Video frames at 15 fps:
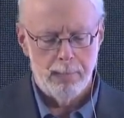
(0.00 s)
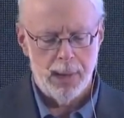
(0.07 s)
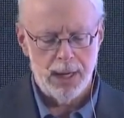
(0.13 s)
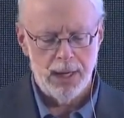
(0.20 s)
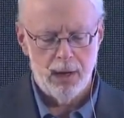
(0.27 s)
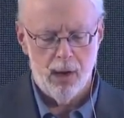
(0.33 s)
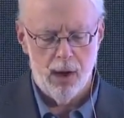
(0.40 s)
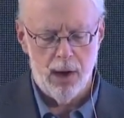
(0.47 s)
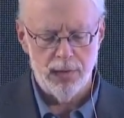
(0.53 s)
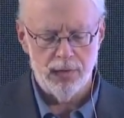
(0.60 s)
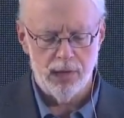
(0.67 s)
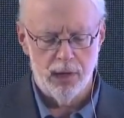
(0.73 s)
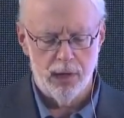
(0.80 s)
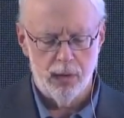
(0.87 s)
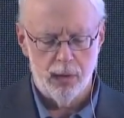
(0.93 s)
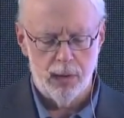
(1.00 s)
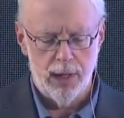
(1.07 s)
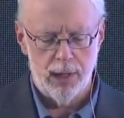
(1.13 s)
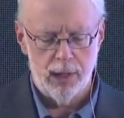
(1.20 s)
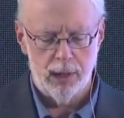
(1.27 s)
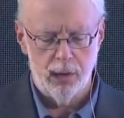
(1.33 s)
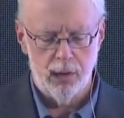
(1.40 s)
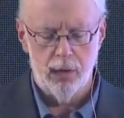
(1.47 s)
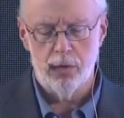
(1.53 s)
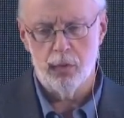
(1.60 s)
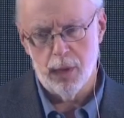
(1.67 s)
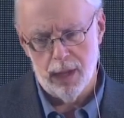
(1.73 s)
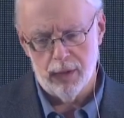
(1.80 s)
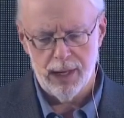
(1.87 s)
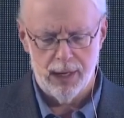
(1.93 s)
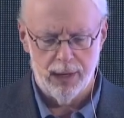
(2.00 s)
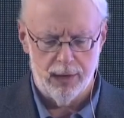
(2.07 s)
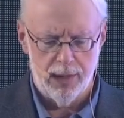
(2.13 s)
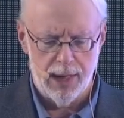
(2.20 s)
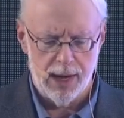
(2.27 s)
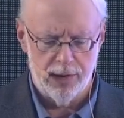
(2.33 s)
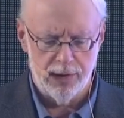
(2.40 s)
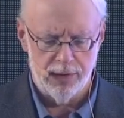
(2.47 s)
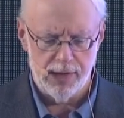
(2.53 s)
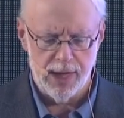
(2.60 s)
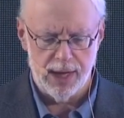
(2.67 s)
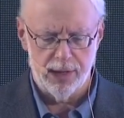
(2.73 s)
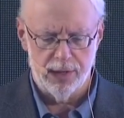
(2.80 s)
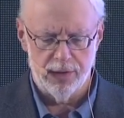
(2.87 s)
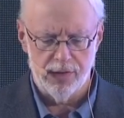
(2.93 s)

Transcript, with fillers: But it also includes, well, I'll get into that in a second,